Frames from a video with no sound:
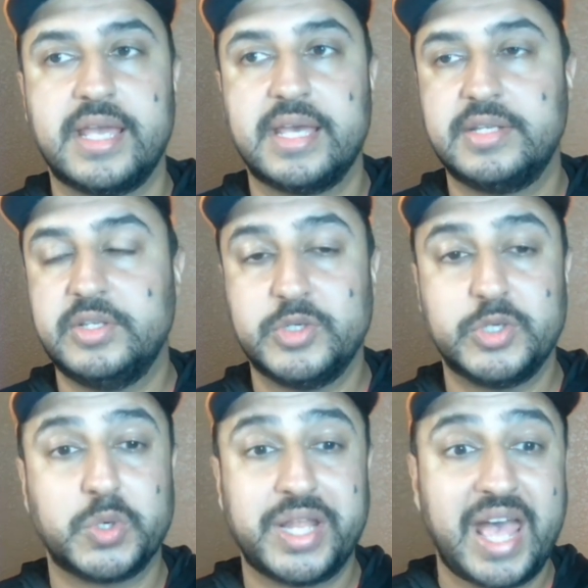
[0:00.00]
And
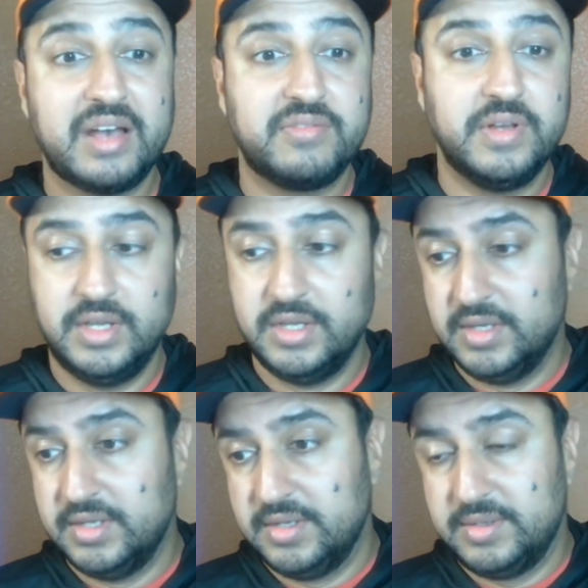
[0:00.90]
you're going to have
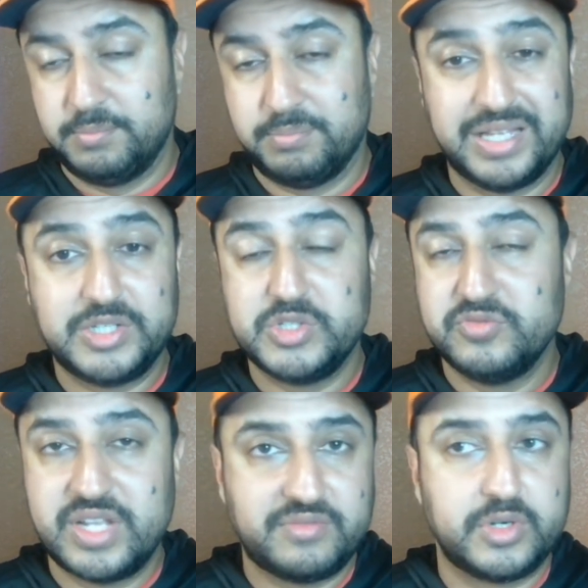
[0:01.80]
players
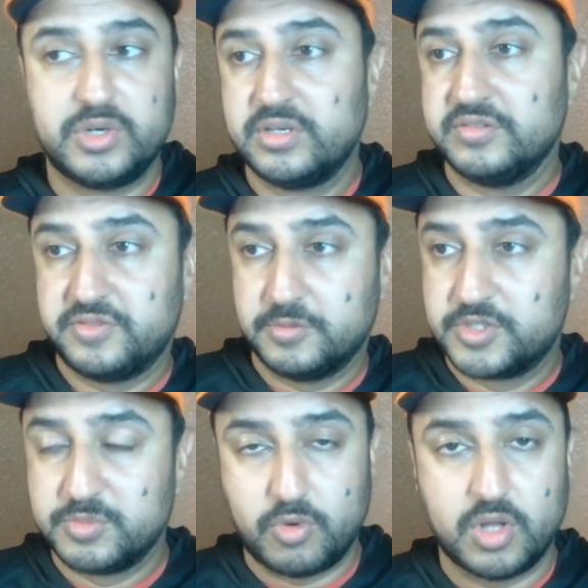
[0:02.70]
you've never heard of
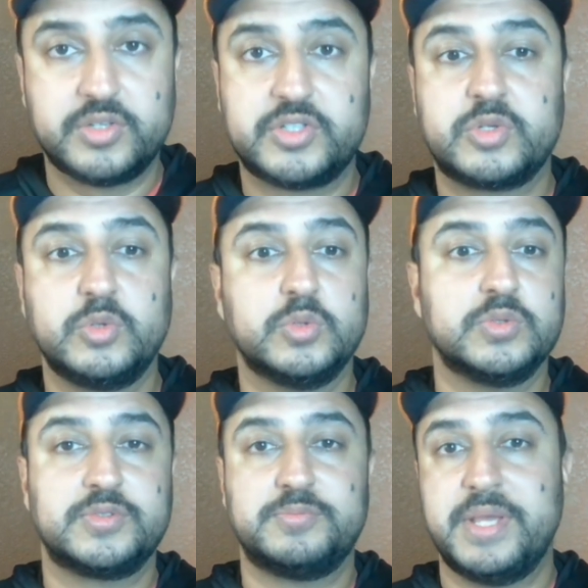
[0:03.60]
from smaller
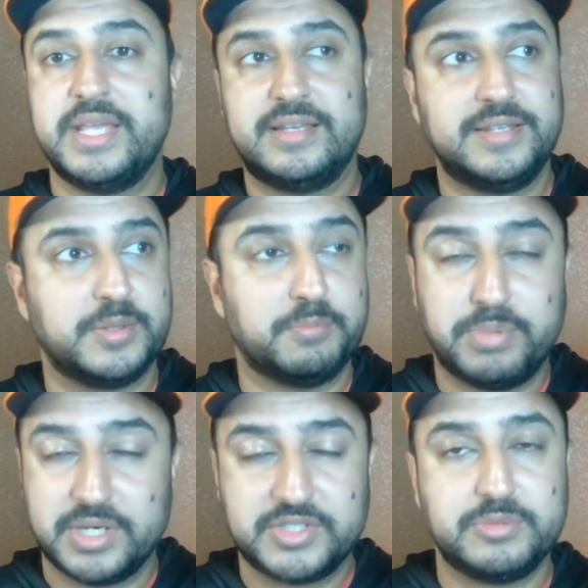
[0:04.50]
schools make
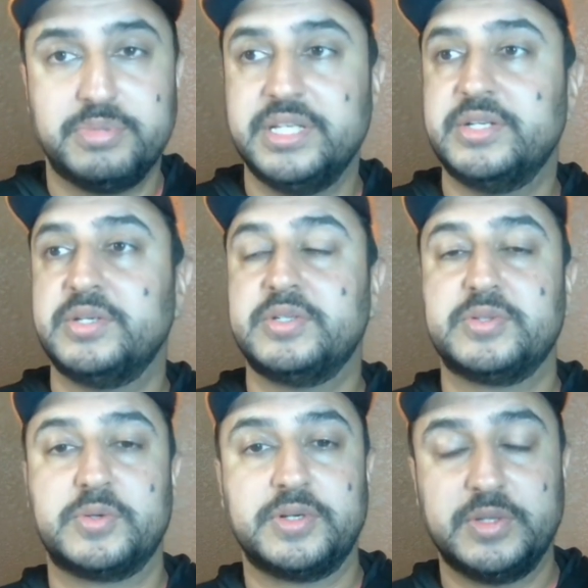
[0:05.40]
buzzer
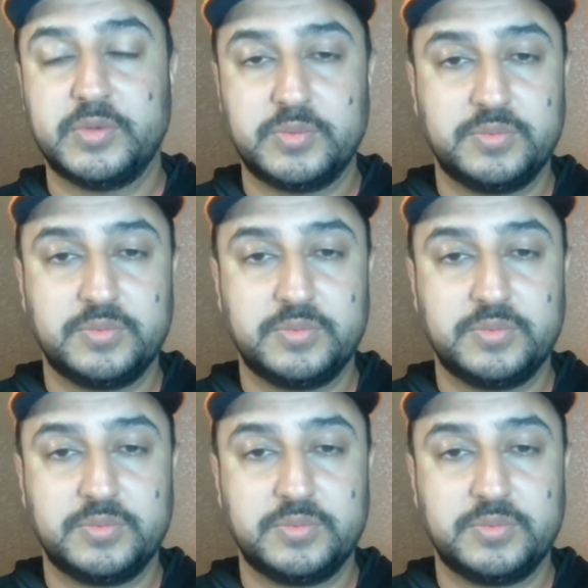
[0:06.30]
beaters, or